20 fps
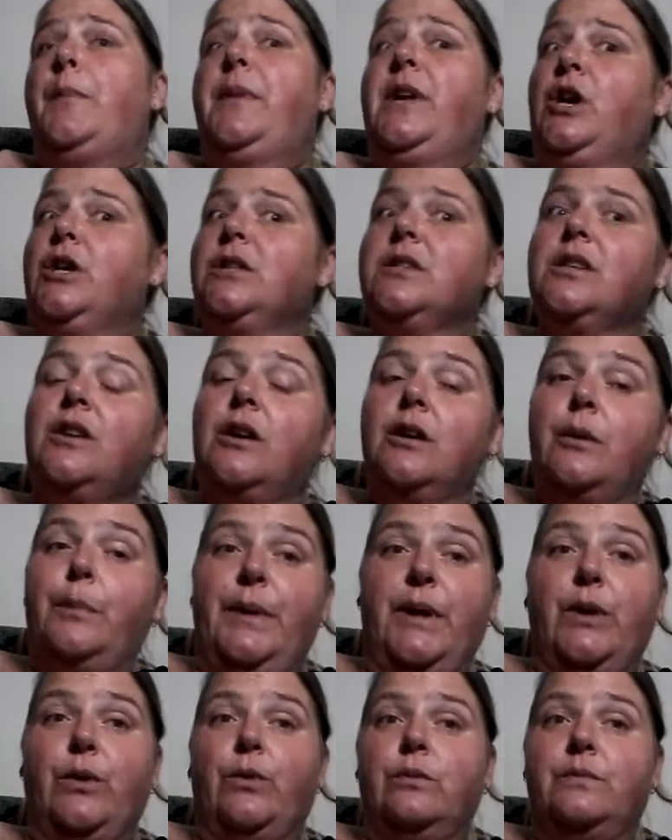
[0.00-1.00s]
because I got a
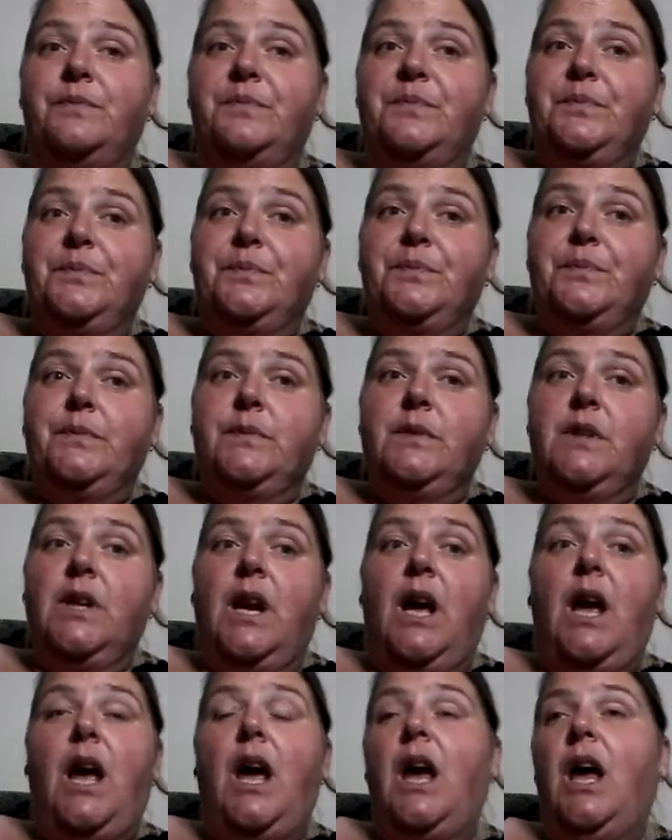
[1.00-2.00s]
bill.
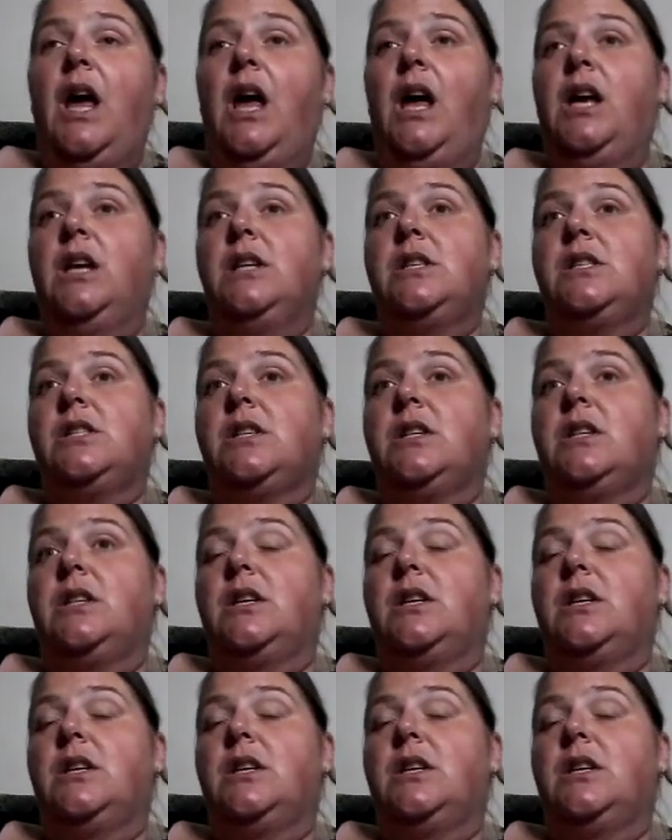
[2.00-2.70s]
And